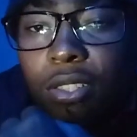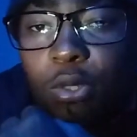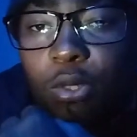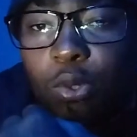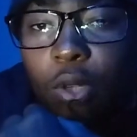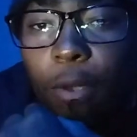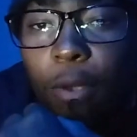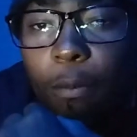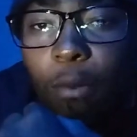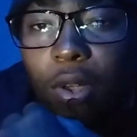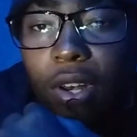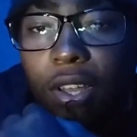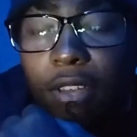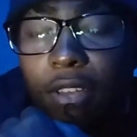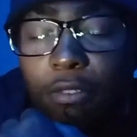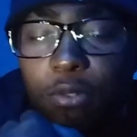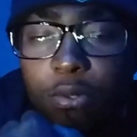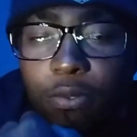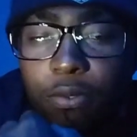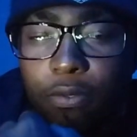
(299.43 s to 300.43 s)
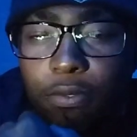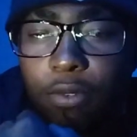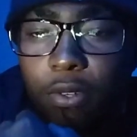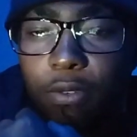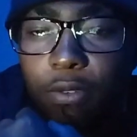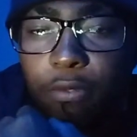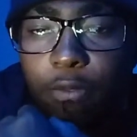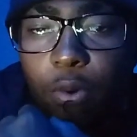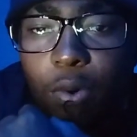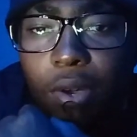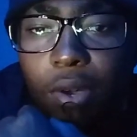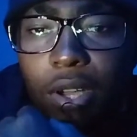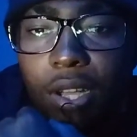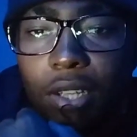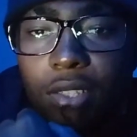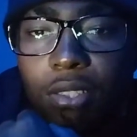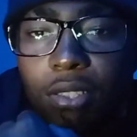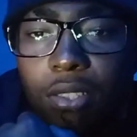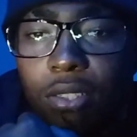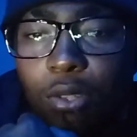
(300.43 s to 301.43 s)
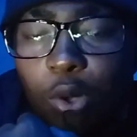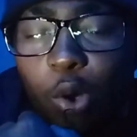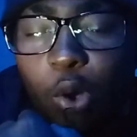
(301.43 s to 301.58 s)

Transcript: so I'm gonna have to fully focus